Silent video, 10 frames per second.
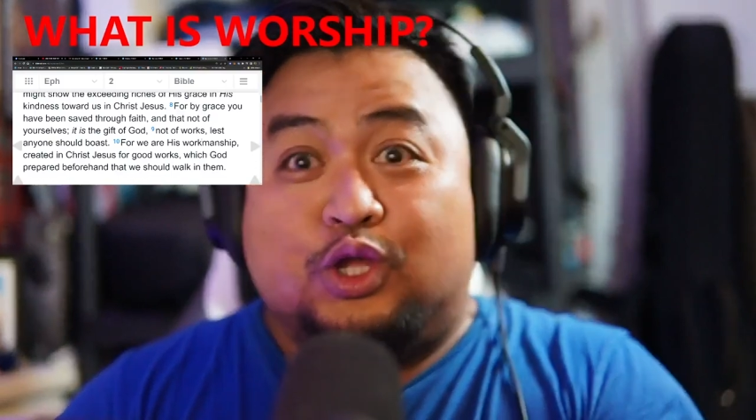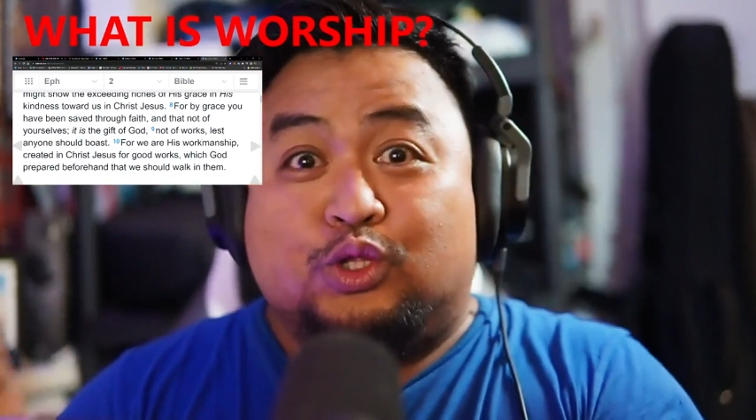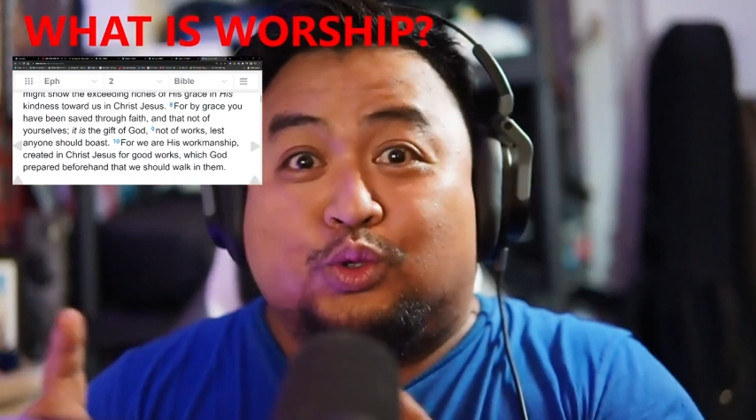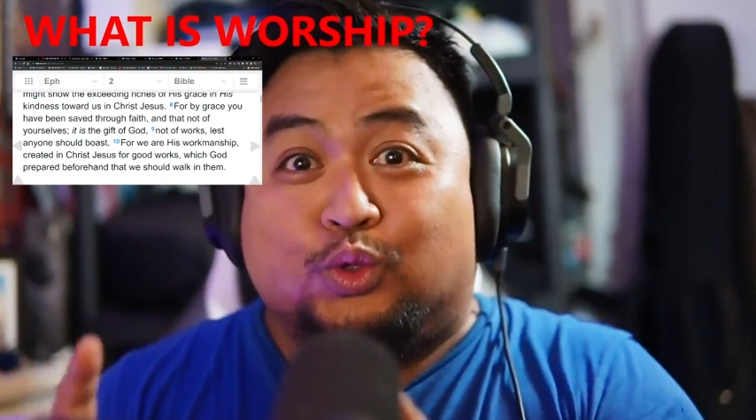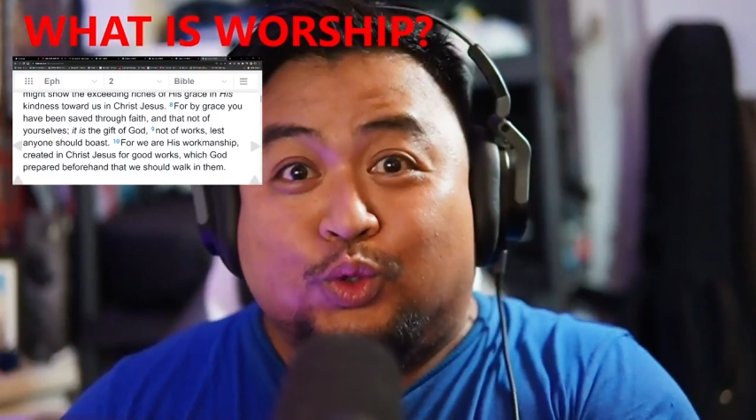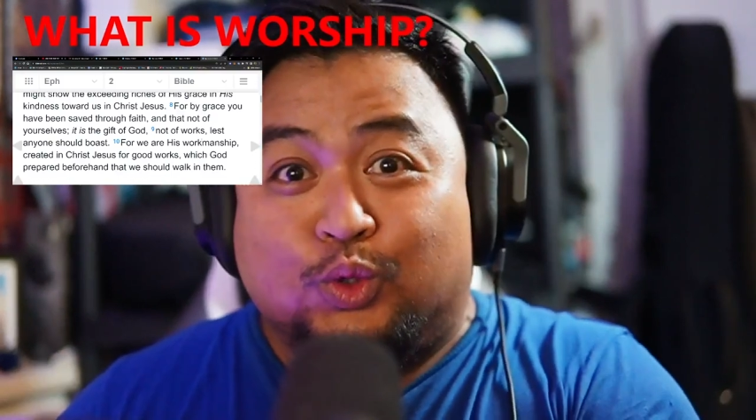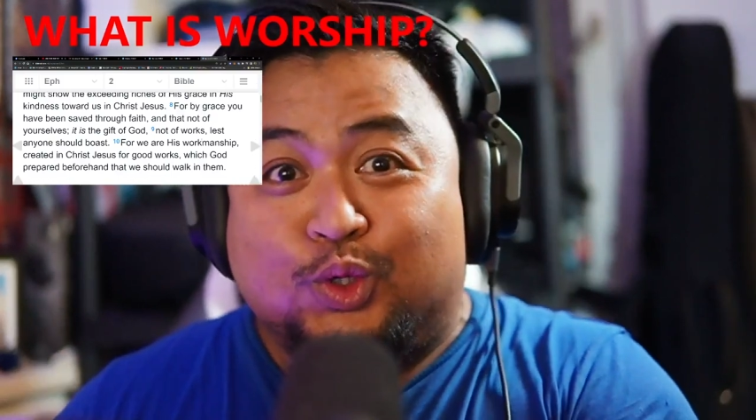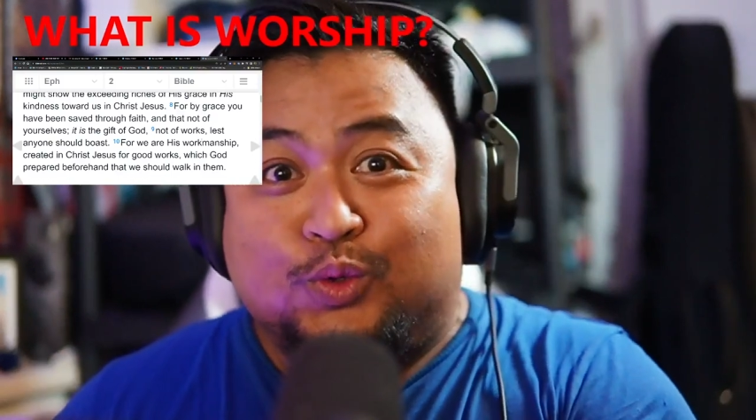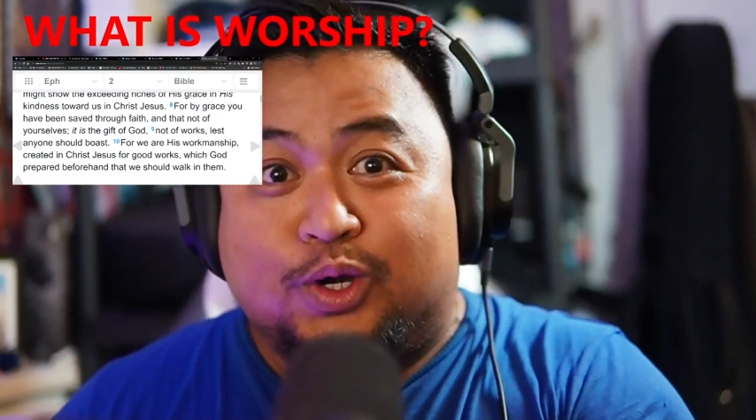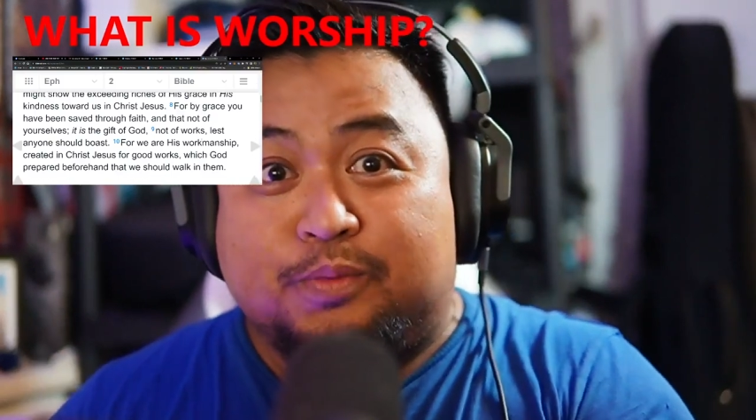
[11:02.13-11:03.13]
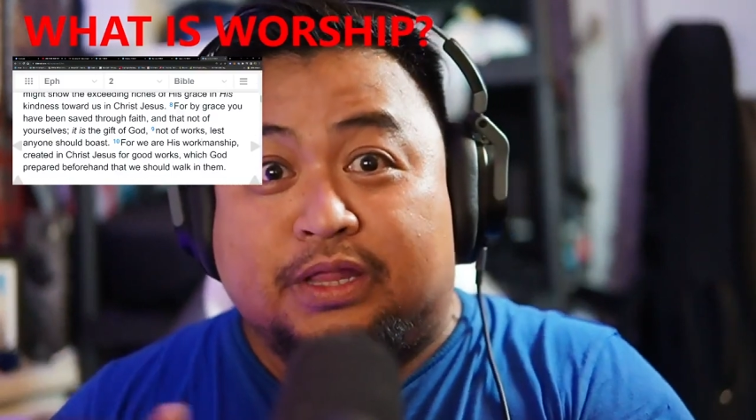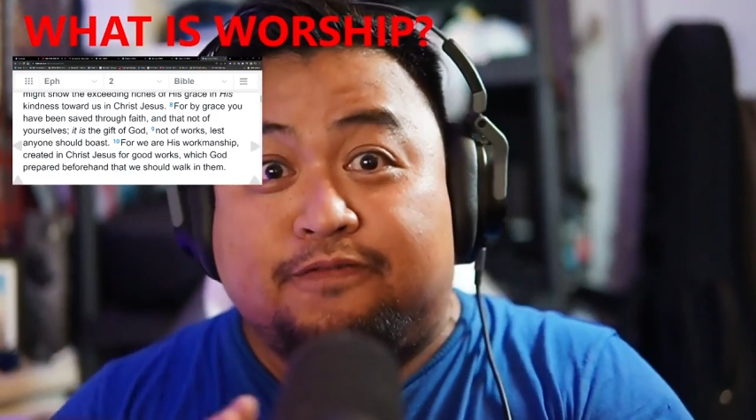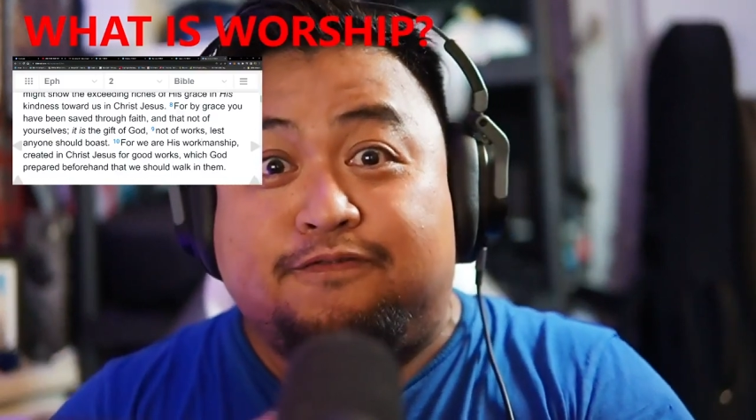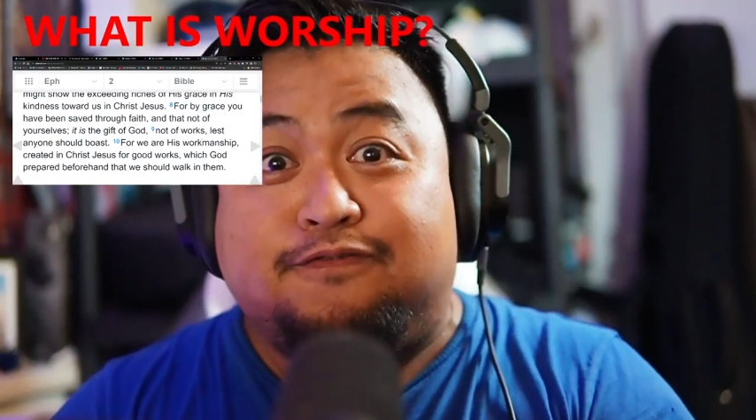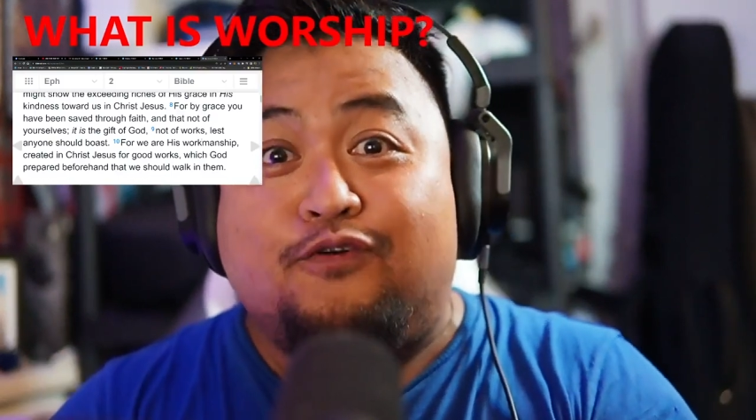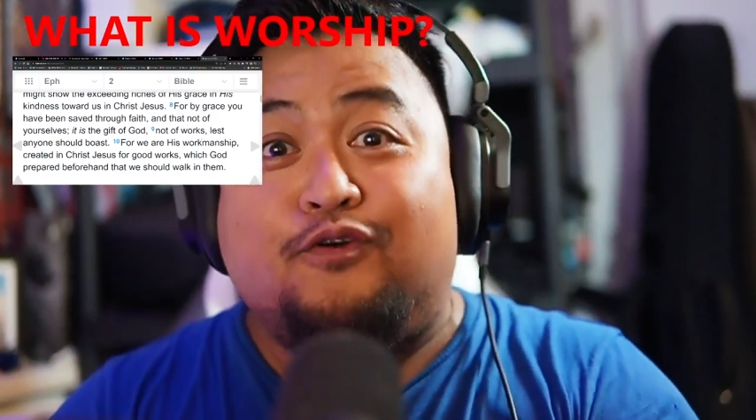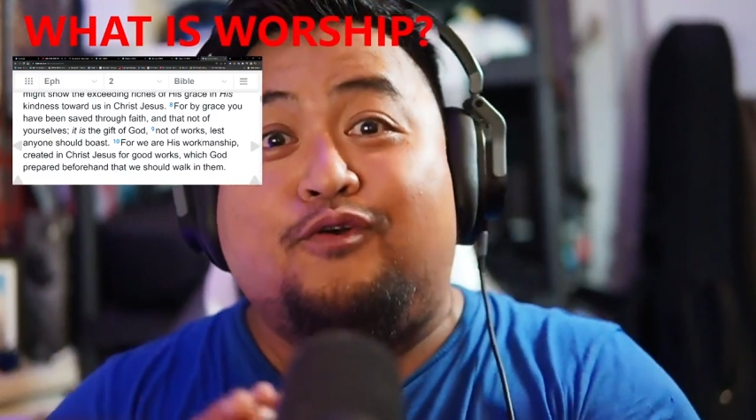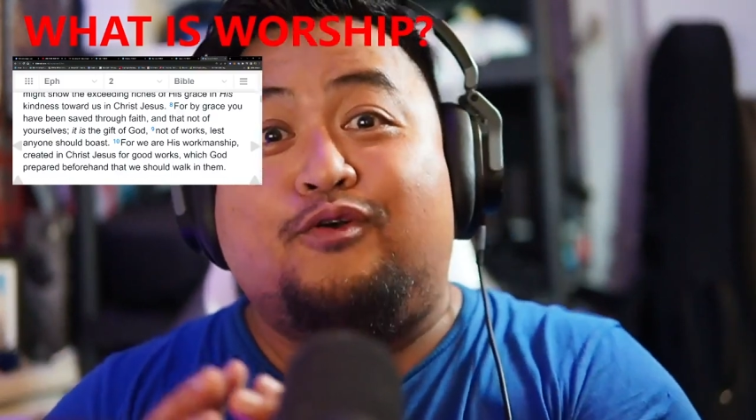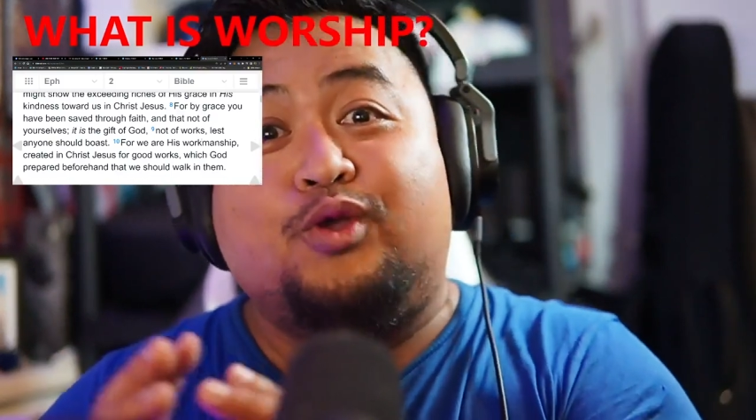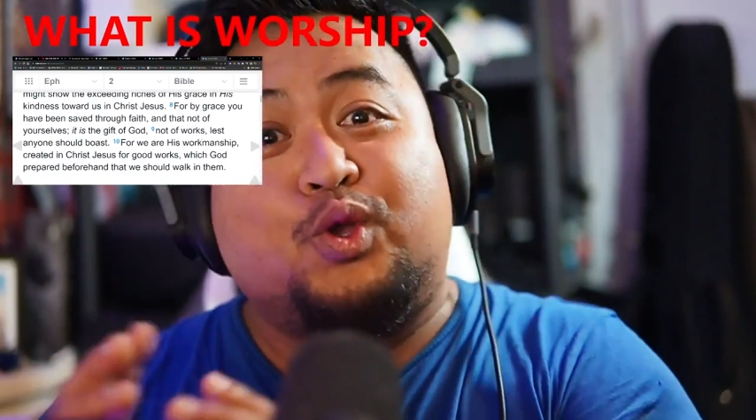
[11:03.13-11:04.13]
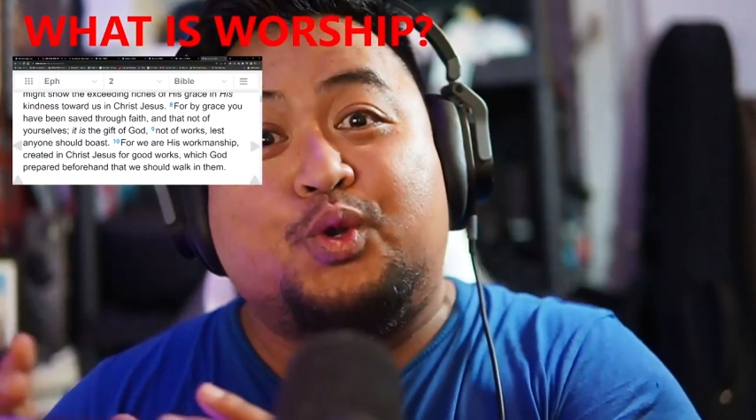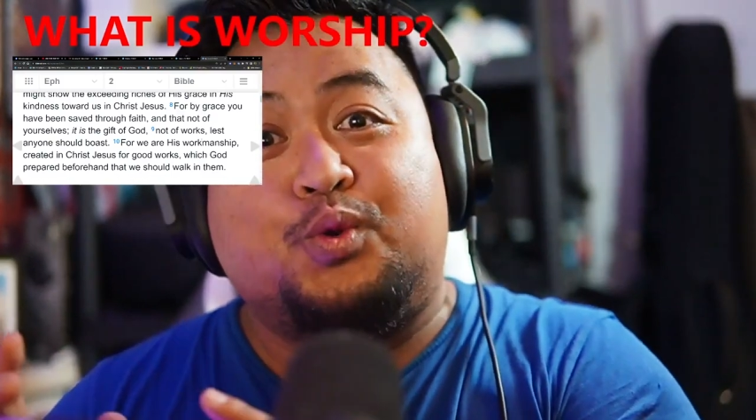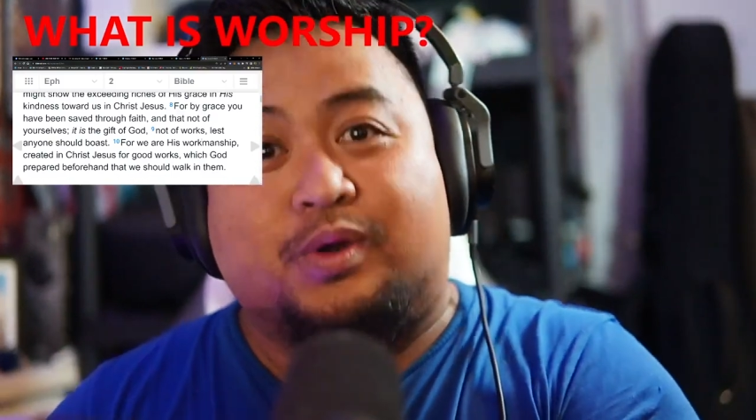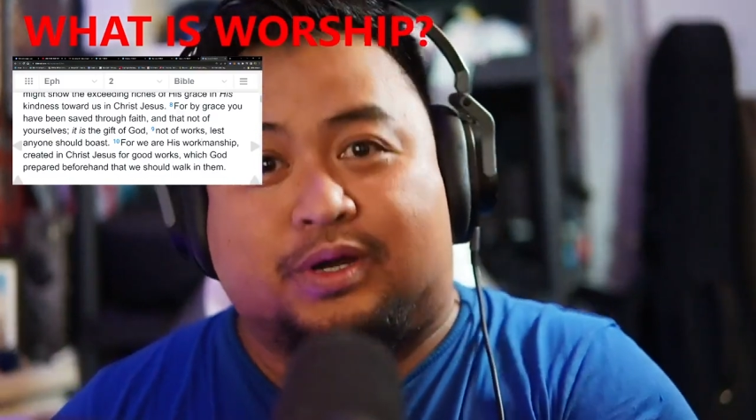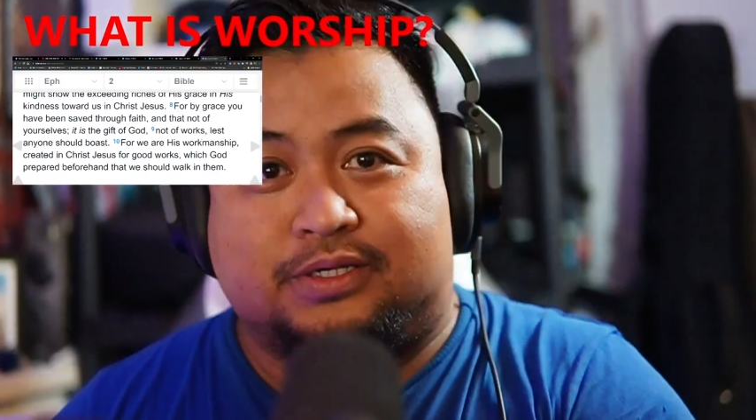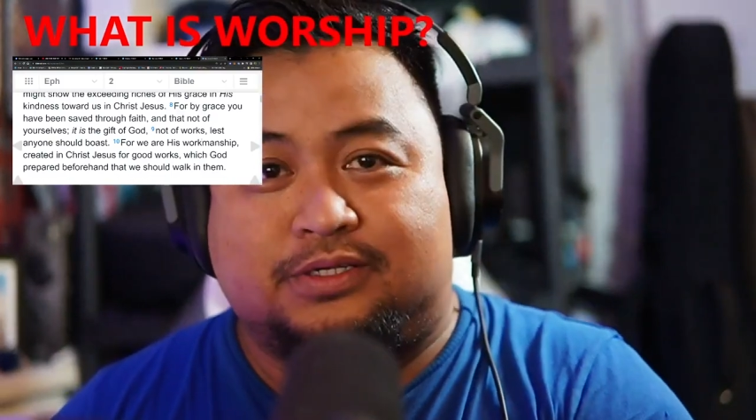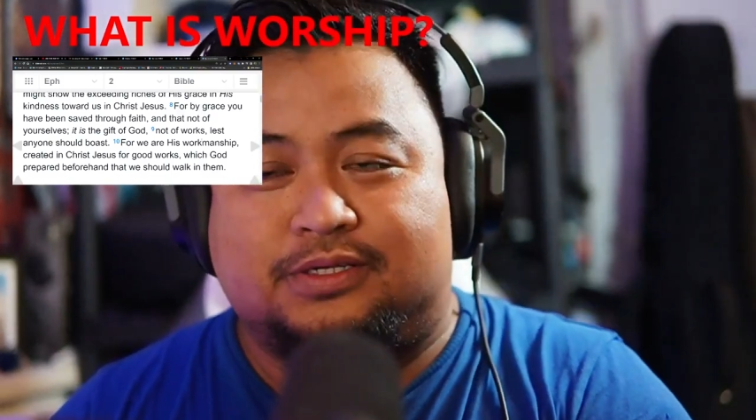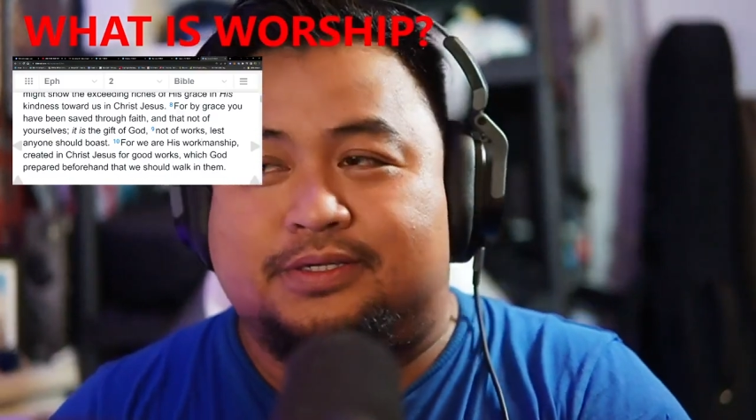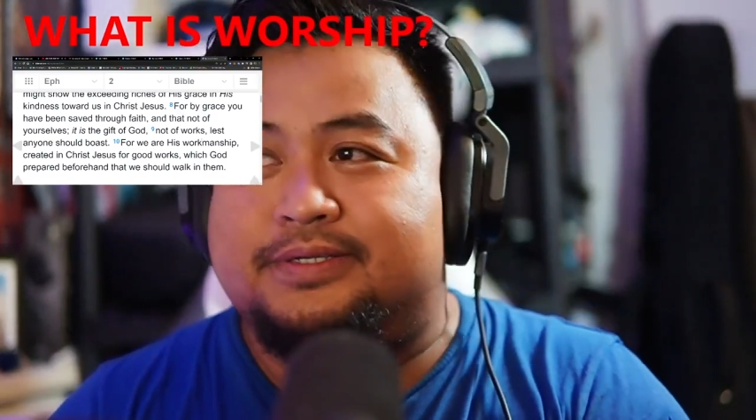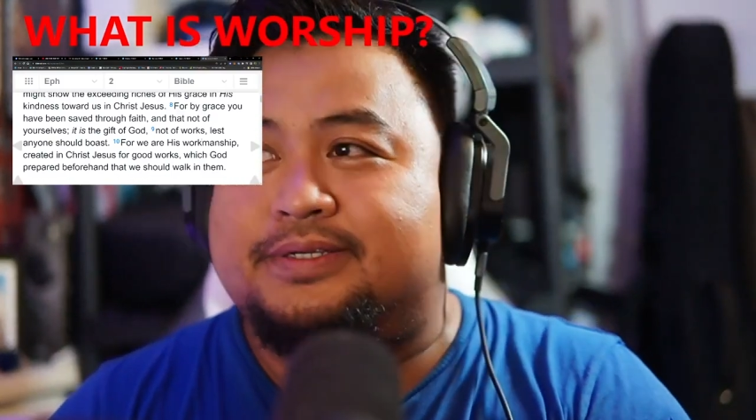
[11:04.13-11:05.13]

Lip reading: to do good work, but for good works,